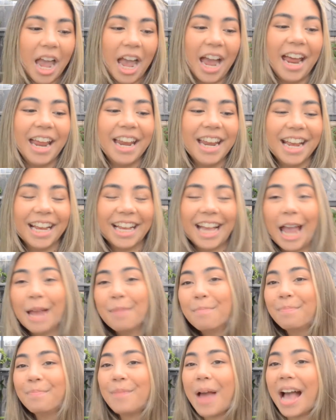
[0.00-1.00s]
And it
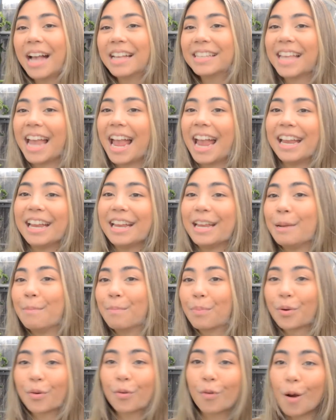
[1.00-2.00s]
came as a
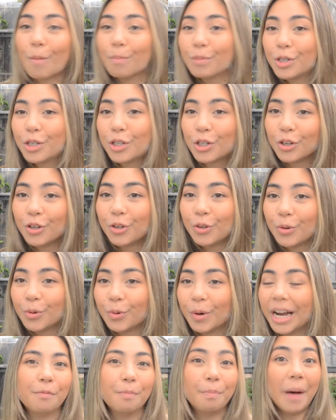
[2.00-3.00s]

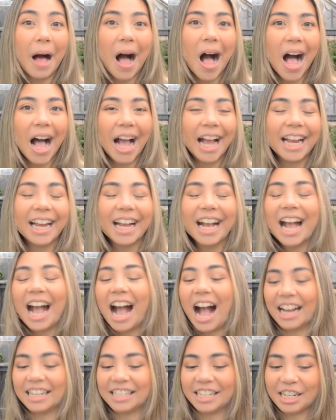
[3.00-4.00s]
impromptu buy.
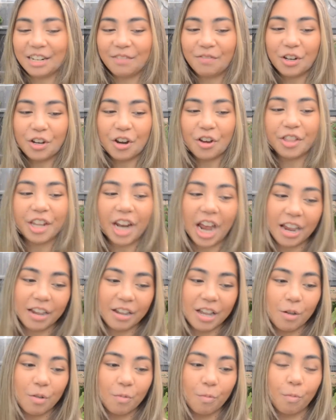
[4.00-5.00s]
I didn't even know that I
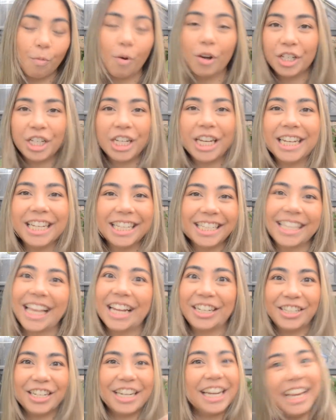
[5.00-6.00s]

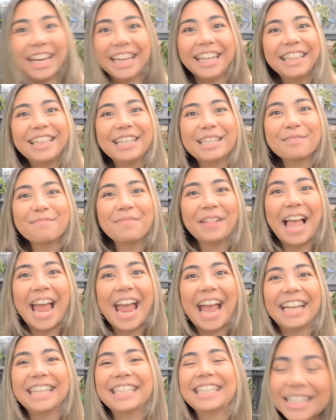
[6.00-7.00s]
wanted/needed this
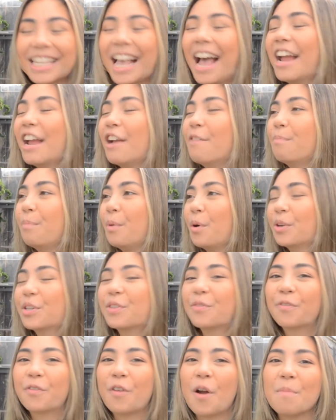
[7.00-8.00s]
plant. I have bought
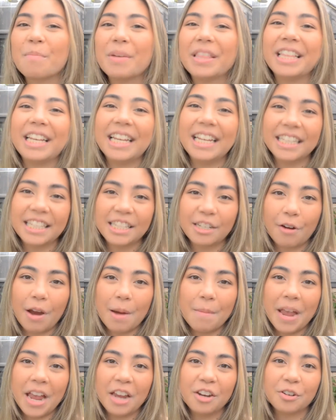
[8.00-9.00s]
from the
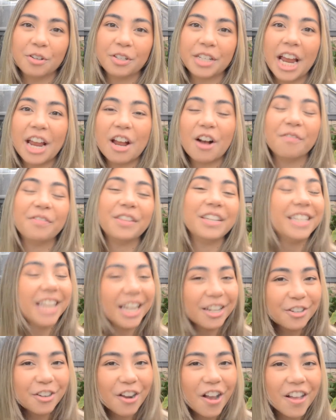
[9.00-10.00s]
Instagram handle Day of the
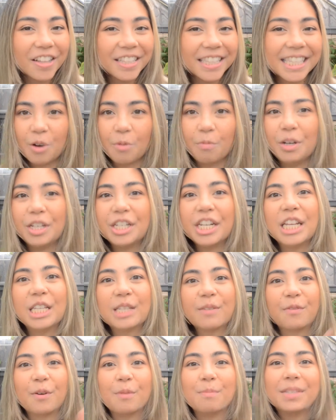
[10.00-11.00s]
Dendrons, which is
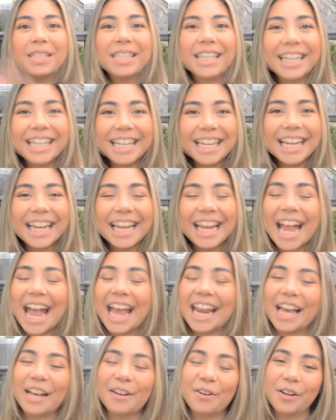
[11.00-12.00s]
from Sydney,
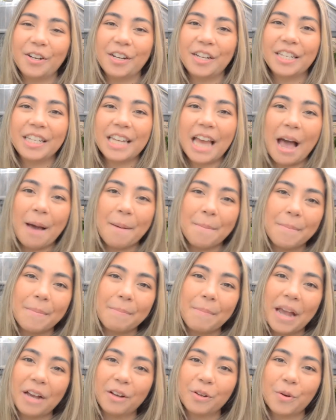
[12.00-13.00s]
and I got it
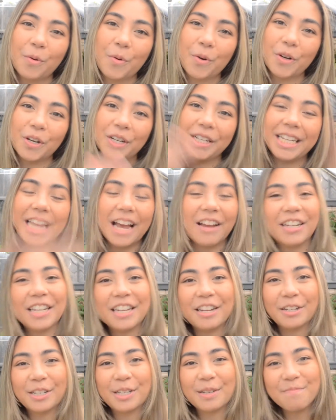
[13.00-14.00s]
mailed ordered down
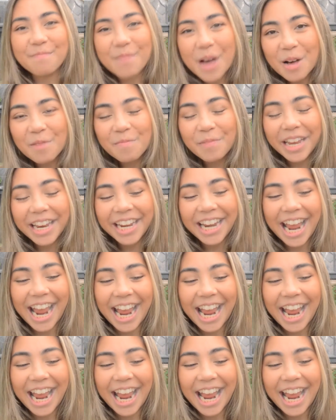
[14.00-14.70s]
here to Melbourne.